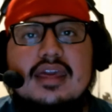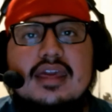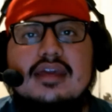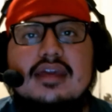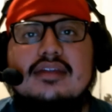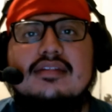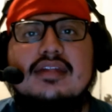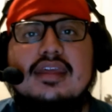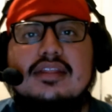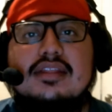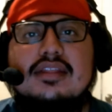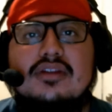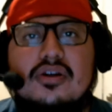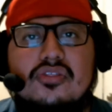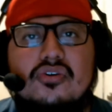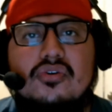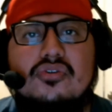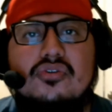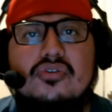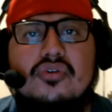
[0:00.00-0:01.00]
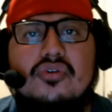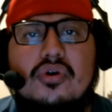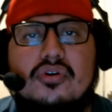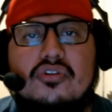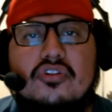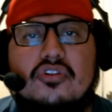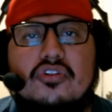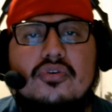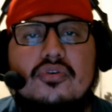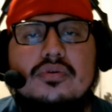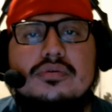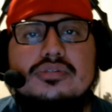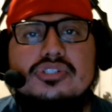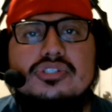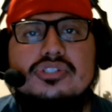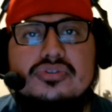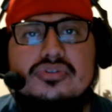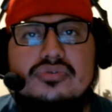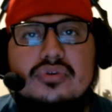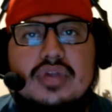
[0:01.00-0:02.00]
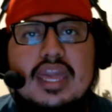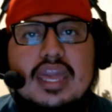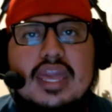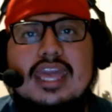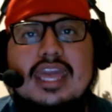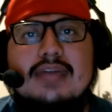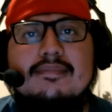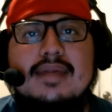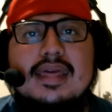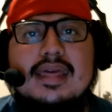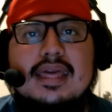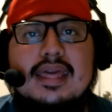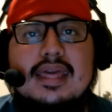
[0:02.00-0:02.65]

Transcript: It's another Dark Souls shooter game,